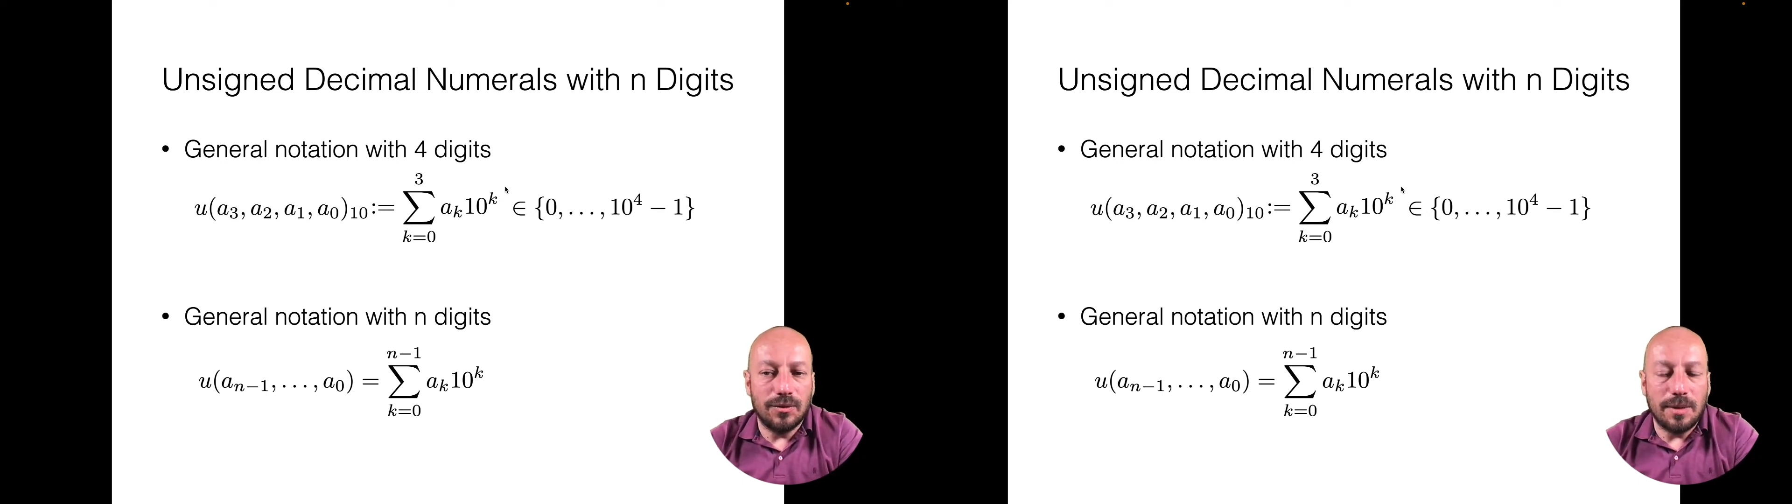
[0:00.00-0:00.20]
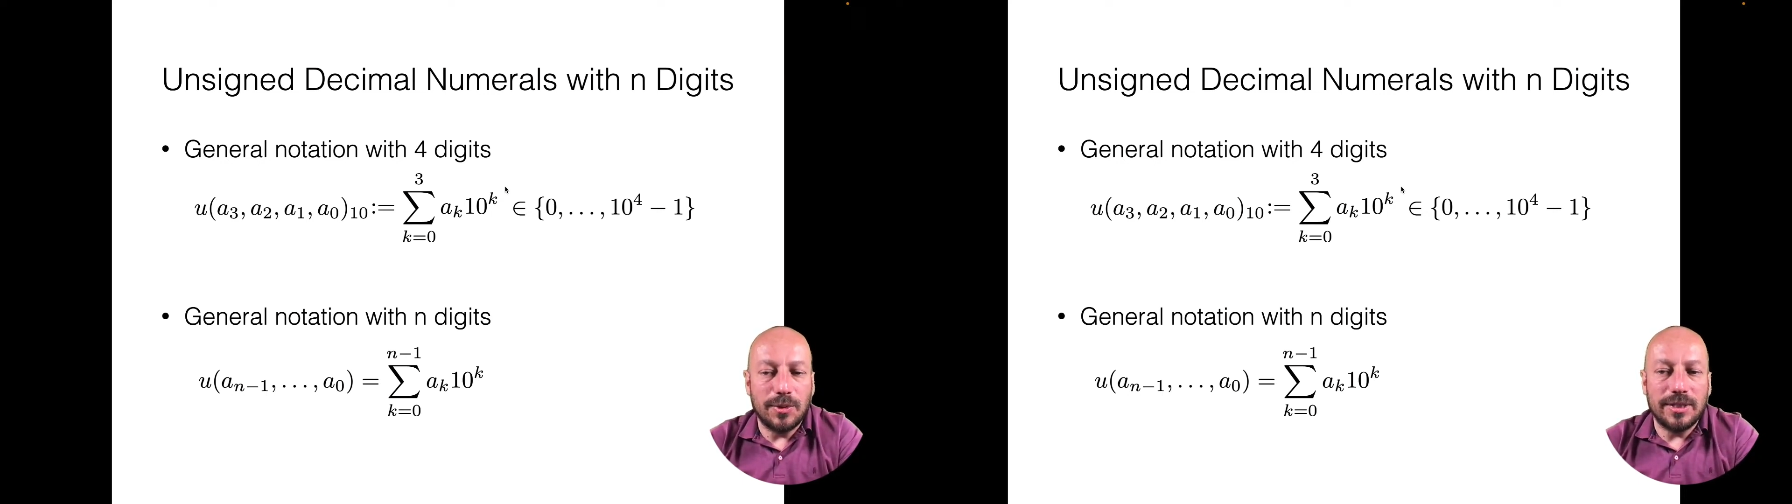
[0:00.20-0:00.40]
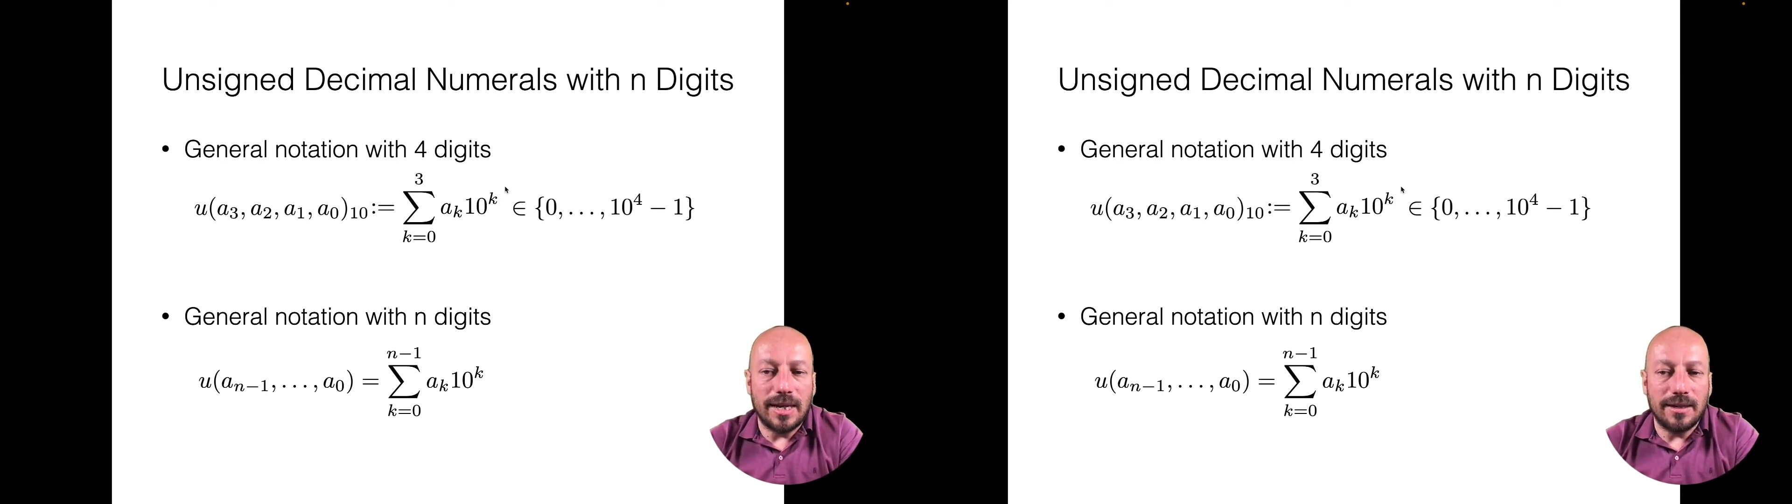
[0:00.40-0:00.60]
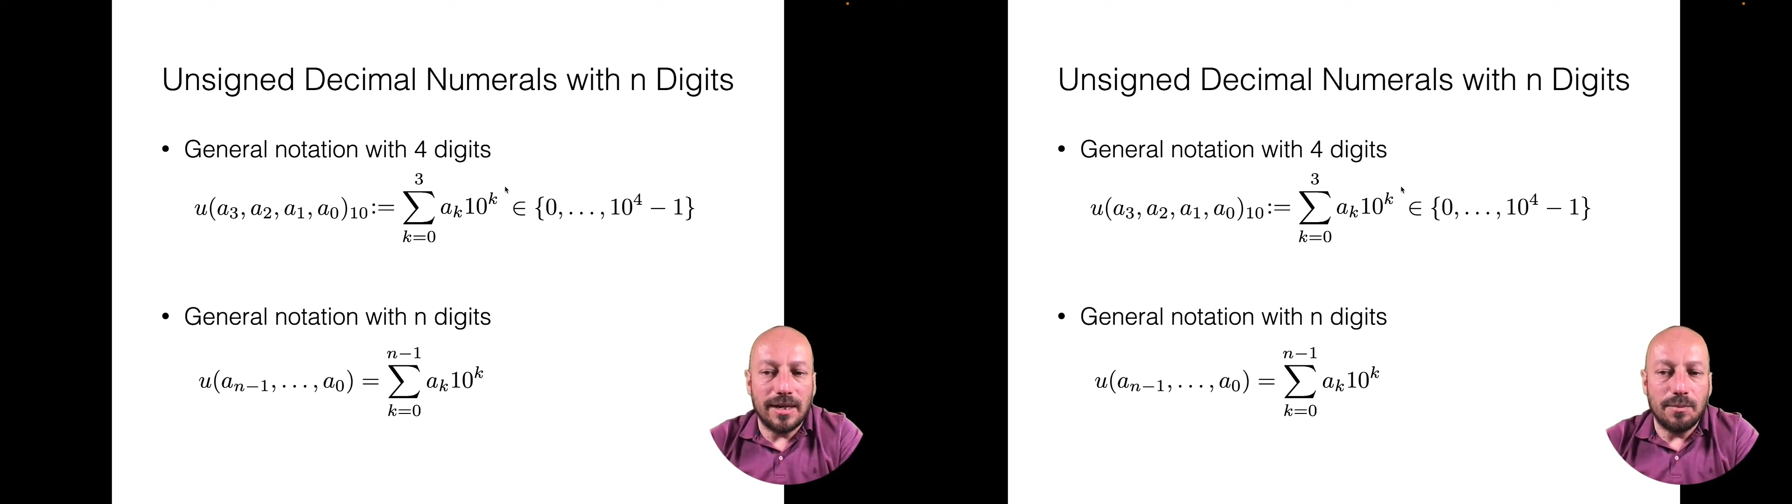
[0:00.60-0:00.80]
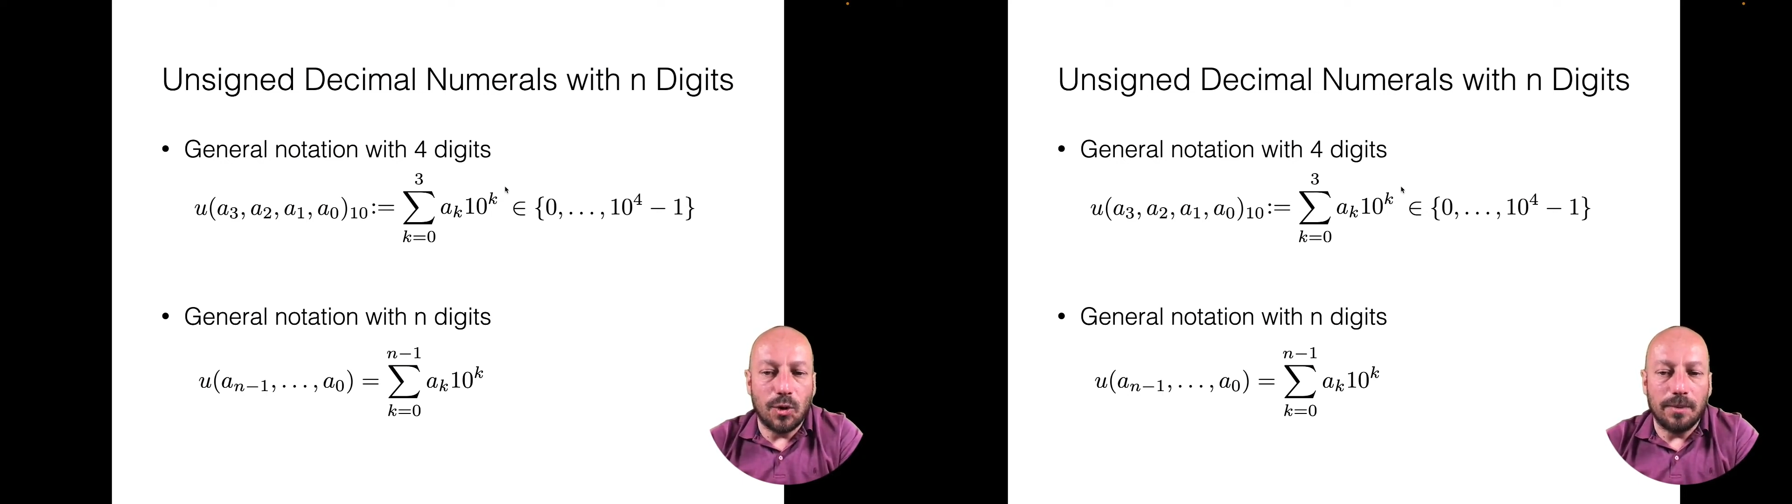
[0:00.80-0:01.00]
represent
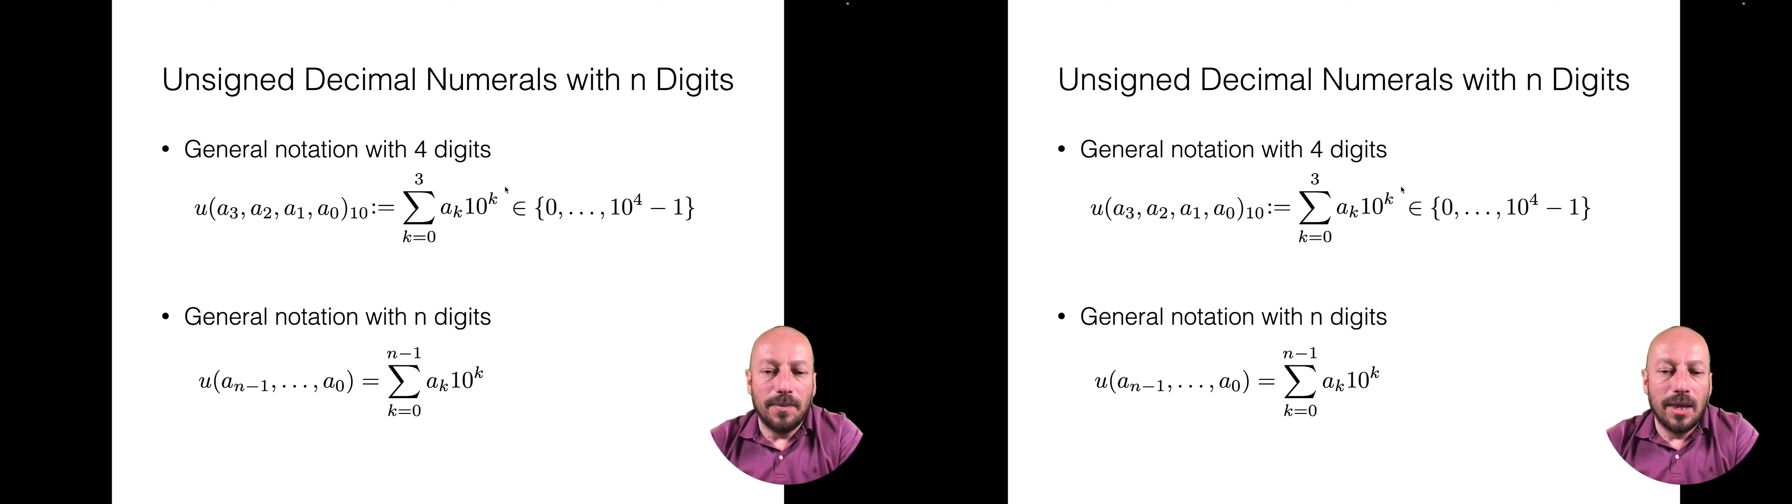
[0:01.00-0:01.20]
anymore.